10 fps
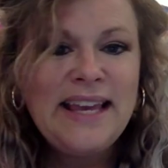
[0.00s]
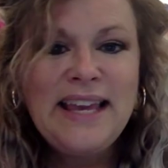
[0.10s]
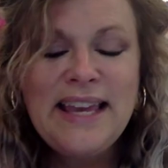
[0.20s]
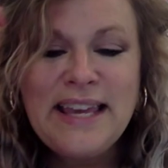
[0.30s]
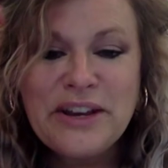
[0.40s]

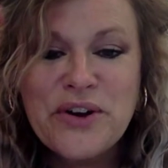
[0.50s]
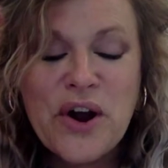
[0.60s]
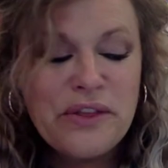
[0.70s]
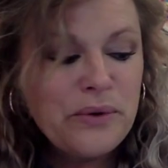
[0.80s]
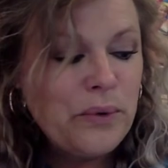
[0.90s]
Here
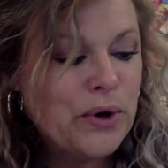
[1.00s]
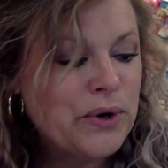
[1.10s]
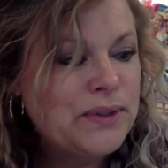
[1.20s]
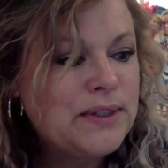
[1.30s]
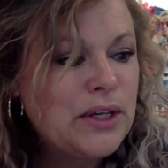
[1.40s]
are the
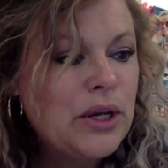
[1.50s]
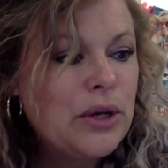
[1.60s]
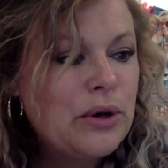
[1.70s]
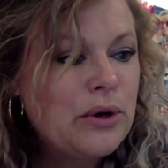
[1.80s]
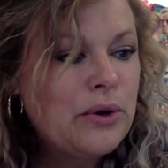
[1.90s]
words
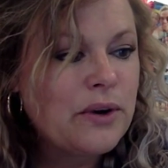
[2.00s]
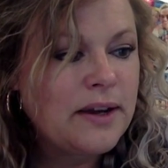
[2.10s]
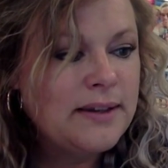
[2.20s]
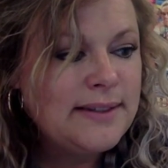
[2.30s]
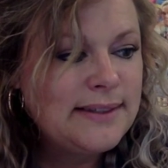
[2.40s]

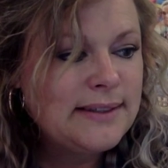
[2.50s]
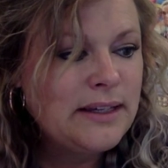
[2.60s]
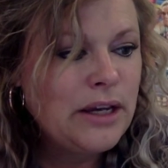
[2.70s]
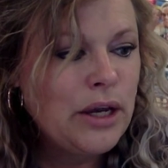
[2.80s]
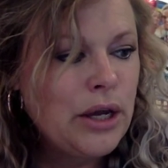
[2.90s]
Chris,
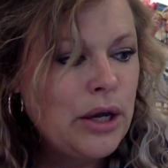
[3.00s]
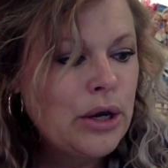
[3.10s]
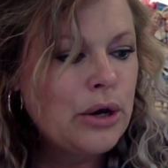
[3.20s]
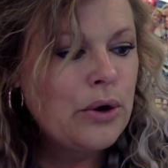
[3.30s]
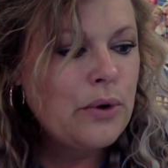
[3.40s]

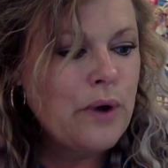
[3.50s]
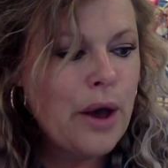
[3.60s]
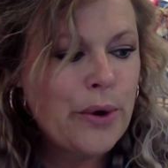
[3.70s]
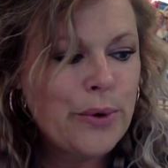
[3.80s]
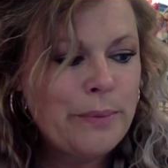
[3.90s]

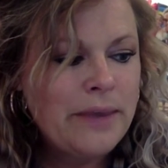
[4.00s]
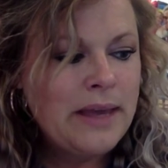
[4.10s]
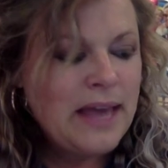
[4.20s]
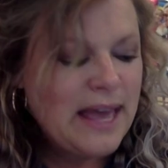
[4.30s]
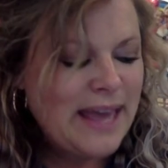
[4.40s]
chrome,
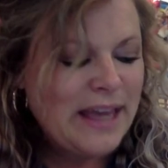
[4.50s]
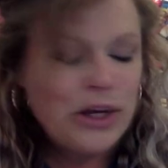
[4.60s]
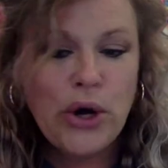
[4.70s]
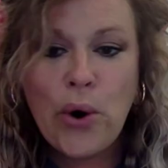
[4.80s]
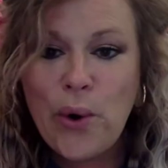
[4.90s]

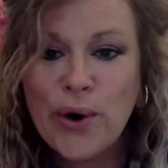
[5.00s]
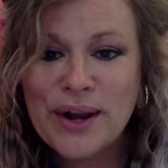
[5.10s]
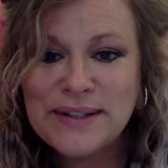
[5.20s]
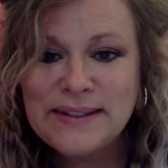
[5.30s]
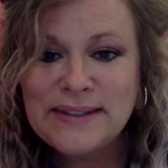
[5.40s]
and
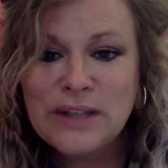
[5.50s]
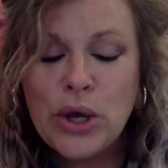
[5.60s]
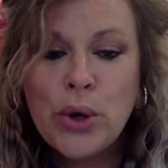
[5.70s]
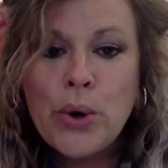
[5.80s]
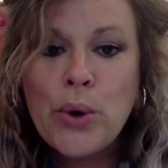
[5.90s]
chorus.
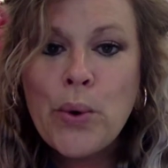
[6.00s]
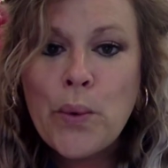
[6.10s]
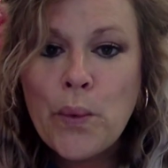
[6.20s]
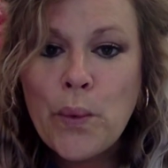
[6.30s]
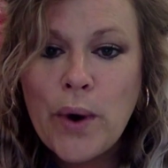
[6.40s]

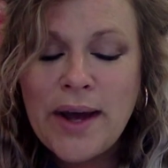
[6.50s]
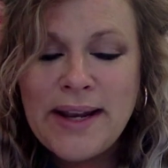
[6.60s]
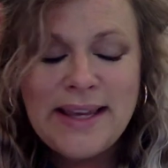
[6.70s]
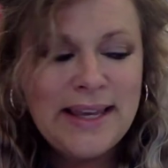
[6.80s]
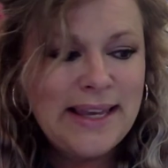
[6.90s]
What
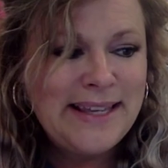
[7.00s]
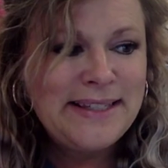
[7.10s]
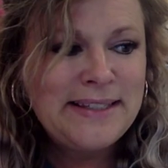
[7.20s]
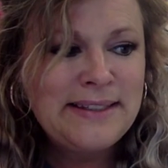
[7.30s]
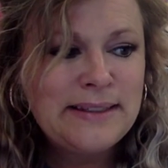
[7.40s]

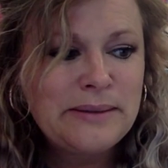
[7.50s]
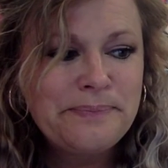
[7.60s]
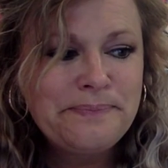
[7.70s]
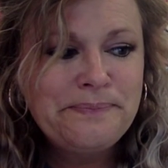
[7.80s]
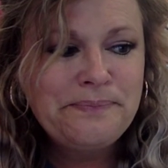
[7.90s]
is
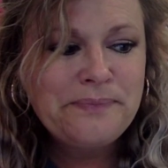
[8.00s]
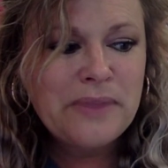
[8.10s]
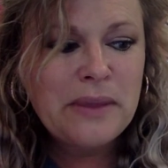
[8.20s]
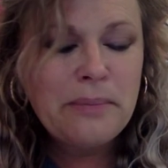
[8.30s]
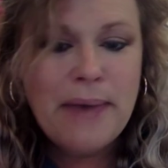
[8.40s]

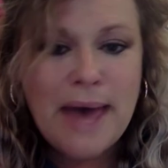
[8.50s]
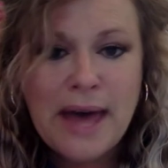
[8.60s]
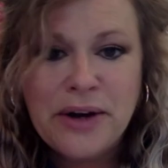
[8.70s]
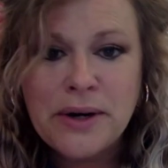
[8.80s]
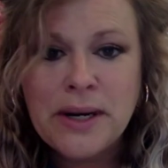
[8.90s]
the
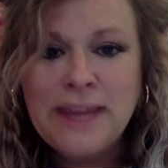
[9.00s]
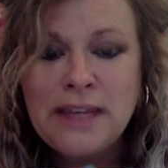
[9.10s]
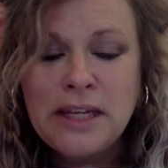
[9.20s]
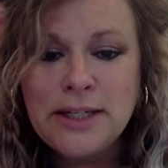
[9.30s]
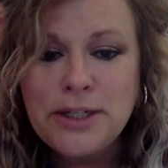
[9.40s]
pattern in the
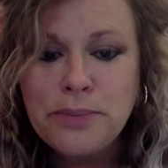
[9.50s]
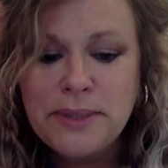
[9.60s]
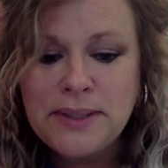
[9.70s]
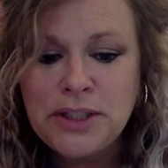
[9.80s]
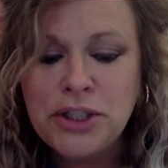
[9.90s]
initial
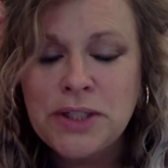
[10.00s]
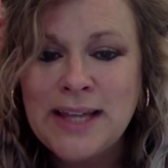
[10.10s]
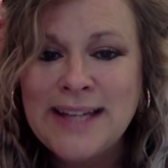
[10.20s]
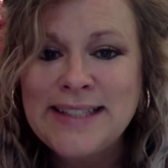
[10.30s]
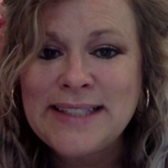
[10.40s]
position
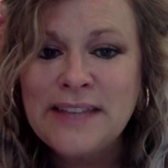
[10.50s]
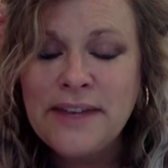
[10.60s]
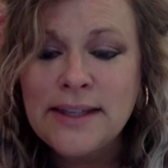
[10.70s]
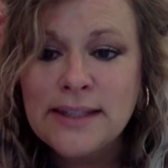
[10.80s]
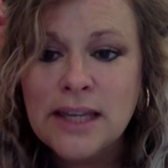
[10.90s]
that is
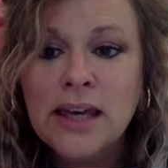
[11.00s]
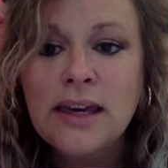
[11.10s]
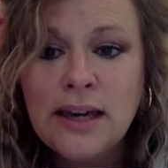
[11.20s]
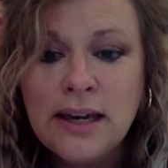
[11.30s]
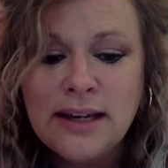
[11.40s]
giving us the
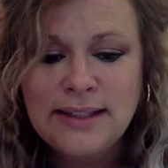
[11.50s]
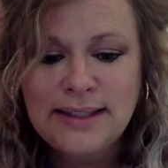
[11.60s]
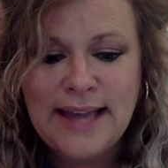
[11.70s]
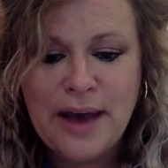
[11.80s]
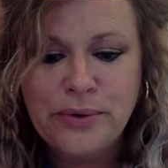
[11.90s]
k
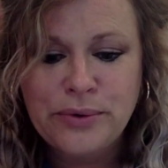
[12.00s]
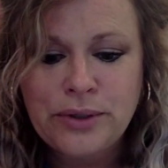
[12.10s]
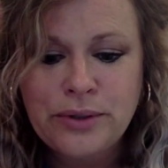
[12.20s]
sound?